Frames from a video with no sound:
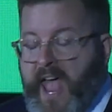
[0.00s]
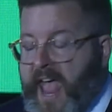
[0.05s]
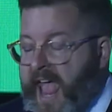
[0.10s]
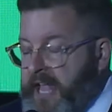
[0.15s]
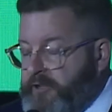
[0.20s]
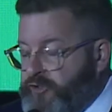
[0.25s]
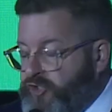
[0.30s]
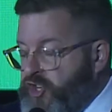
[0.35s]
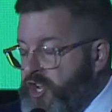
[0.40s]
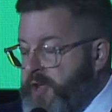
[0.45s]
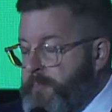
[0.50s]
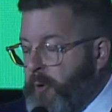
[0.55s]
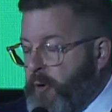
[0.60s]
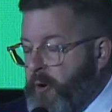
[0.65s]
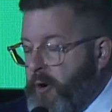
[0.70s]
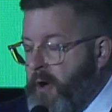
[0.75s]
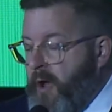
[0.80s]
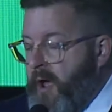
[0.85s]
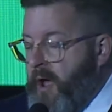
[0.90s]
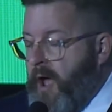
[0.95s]
and
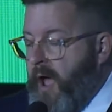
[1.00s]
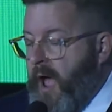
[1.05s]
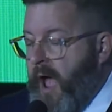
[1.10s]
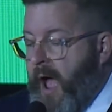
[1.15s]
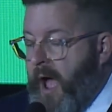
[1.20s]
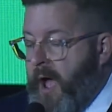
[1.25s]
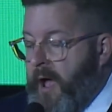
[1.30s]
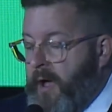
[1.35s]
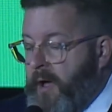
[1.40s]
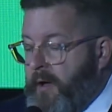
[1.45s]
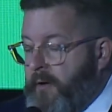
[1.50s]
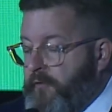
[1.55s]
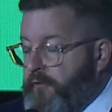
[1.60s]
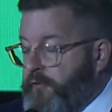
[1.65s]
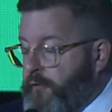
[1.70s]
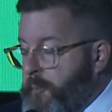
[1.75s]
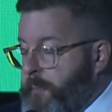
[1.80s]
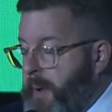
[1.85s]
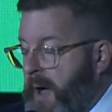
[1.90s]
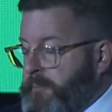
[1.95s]
cheaper uh,
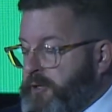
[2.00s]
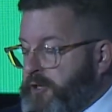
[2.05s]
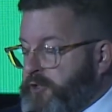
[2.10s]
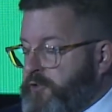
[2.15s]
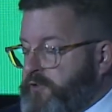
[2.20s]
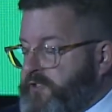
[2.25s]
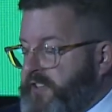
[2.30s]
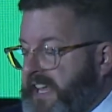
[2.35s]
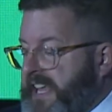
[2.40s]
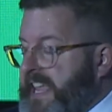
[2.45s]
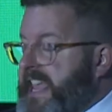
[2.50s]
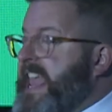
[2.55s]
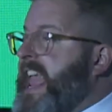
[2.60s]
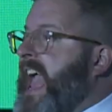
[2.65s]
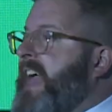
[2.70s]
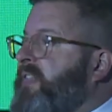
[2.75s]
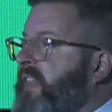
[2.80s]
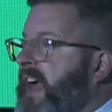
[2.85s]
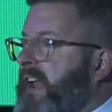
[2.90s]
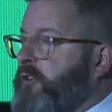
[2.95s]
for publishers to
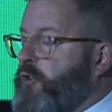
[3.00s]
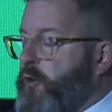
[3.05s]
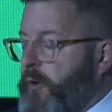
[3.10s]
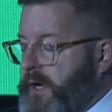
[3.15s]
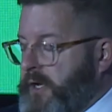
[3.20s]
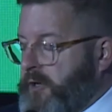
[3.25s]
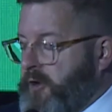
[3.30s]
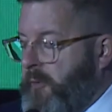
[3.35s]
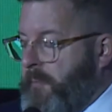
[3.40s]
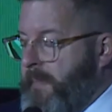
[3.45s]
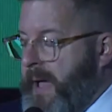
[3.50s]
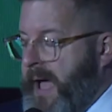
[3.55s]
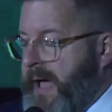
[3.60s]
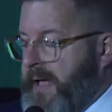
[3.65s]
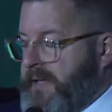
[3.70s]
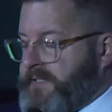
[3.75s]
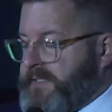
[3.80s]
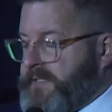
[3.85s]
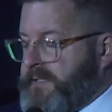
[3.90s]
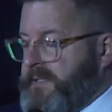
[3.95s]
get that critical
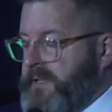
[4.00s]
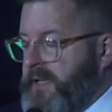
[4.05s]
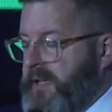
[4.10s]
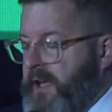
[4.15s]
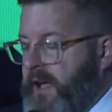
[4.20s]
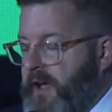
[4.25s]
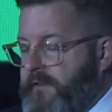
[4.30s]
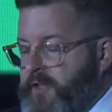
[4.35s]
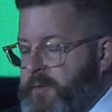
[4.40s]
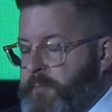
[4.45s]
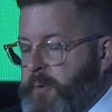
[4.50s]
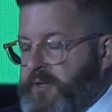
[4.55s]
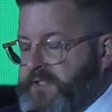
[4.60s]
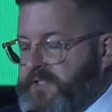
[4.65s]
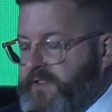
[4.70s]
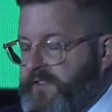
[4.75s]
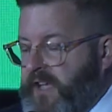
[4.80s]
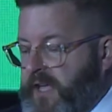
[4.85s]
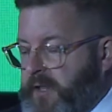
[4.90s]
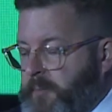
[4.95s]
mass of ebooks
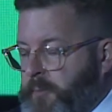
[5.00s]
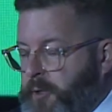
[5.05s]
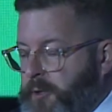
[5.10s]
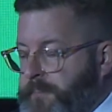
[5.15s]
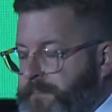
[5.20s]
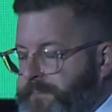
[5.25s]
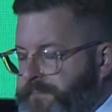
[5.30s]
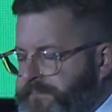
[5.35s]
available.